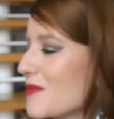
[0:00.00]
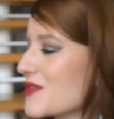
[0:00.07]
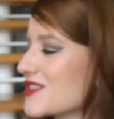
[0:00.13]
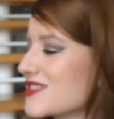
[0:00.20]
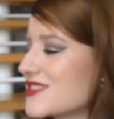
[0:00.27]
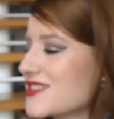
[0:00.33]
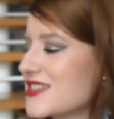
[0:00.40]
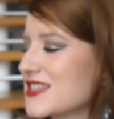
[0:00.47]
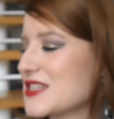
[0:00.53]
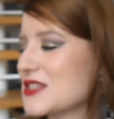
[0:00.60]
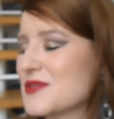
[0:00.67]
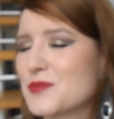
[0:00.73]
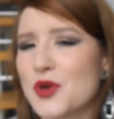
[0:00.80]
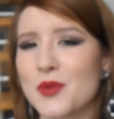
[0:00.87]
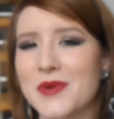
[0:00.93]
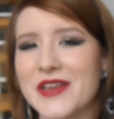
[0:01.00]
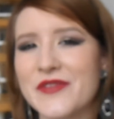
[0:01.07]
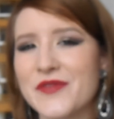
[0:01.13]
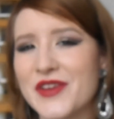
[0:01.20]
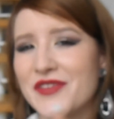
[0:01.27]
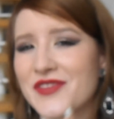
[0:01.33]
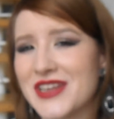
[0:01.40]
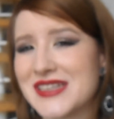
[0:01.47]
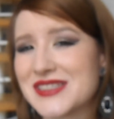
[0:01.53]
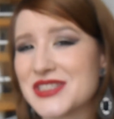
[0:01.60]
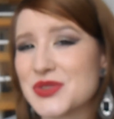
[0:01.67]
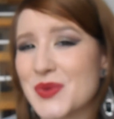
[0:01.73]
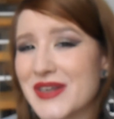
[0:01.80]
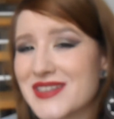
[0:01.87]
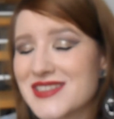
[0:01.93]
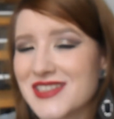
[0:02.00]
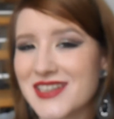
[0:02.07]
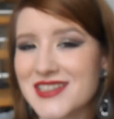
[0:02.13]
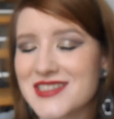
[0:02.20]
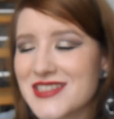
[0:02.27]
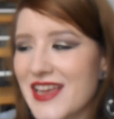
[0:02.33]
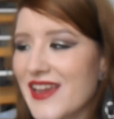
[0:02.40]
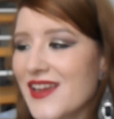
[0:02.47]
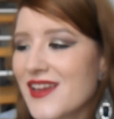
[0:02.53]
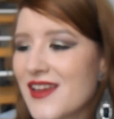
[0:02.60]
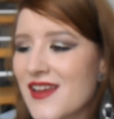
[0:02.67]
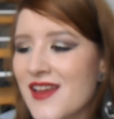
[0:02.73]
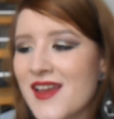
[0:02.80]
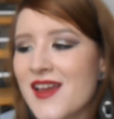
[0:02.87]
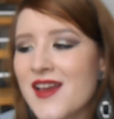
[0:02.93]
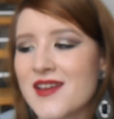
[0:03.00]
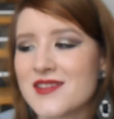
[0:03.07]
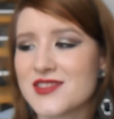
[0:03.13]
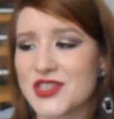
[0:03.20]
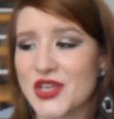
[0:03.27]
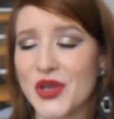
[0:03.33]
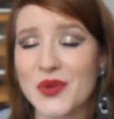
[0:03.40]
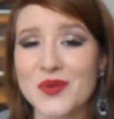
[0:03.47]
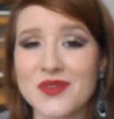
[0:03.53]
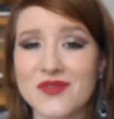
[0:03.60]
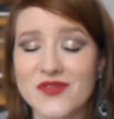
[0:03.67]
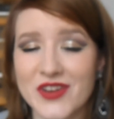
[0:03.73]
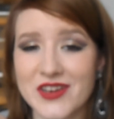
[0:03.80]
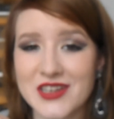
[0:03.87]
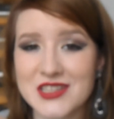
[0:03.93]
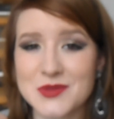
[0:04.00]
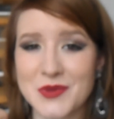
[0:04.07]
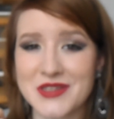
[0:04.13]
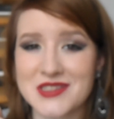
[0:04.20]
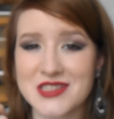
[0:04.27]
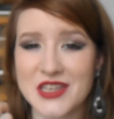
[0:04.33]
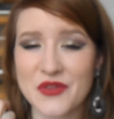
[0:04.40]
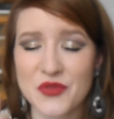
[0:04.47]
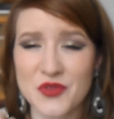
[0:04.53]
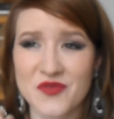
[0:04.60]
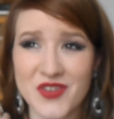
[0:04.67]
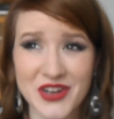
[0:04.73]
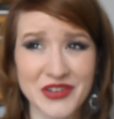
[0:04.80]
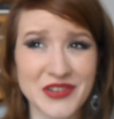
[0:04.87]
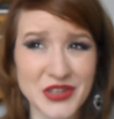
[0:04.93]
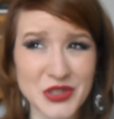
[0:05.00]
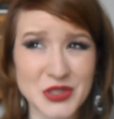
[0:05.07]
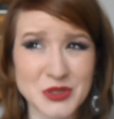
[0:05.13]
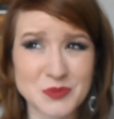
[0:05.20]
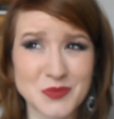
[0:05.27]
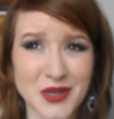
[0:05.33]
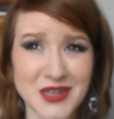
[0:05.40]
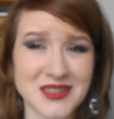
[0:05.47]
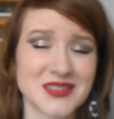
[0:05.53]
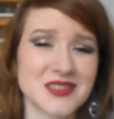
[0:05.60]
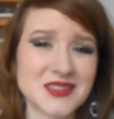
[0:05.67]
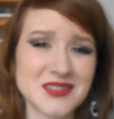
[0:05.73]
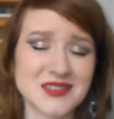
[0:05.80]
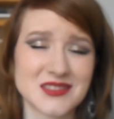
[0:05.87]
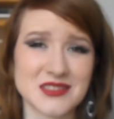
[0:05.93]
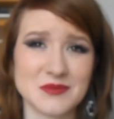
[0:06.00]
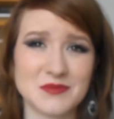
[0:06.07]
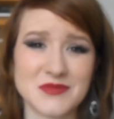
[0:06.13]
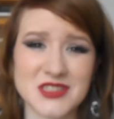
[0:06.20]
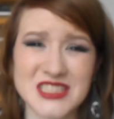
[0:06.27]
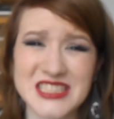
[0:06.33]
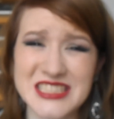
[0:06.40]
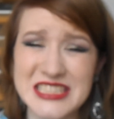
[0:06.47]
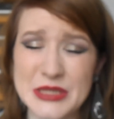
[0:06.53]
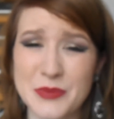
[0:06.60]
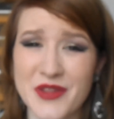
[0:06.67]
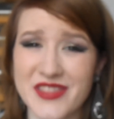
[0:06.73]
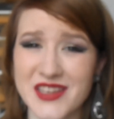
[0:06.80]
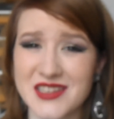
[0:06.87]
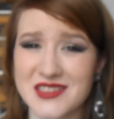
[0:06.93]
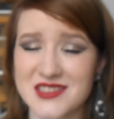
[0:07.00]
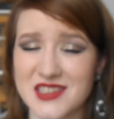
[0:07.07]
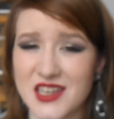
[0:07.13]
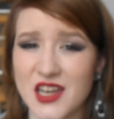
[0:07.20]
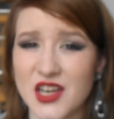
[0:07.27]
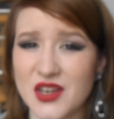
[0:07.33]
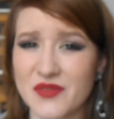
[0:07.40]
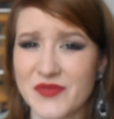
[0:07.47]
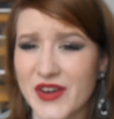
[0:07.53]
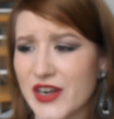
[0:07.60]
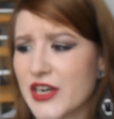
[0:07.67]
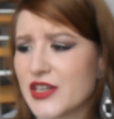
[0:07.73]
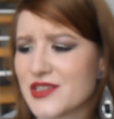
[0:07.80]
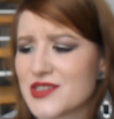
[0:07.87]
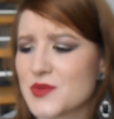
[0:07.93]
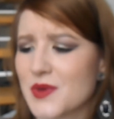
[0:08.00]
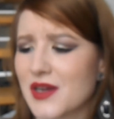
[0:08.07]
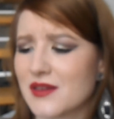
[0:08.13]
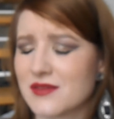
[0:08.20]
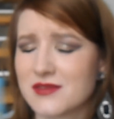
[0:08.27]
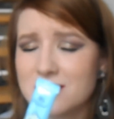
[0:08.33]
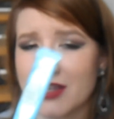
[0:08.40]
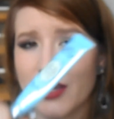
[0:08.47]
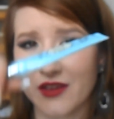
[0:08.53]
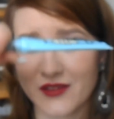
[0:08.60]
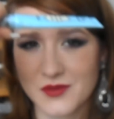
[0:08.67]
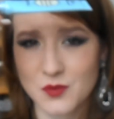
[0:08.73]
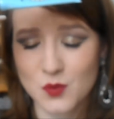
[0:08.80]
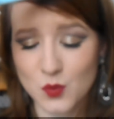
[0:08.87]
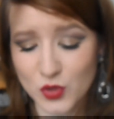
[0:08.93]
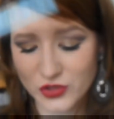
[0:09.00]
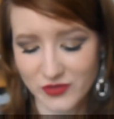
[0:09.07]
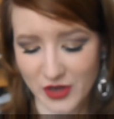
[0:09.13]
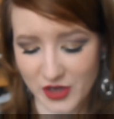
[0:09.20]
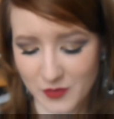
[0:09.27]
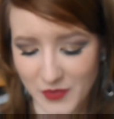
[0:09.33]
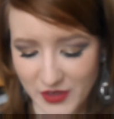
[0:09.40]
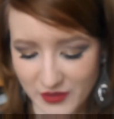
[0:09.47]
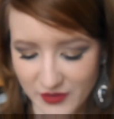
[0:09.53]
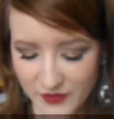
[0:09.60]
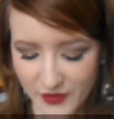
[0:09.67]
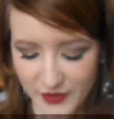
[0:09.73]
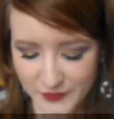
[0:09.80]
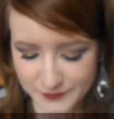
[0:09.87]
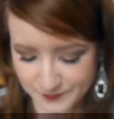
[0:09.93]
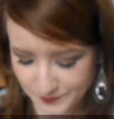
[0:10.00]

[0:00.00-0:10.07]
how much this is, probably 15 to 20 I'd say. So very expensive, very good, but some cheaper things that are very good as well, so would recommend it though.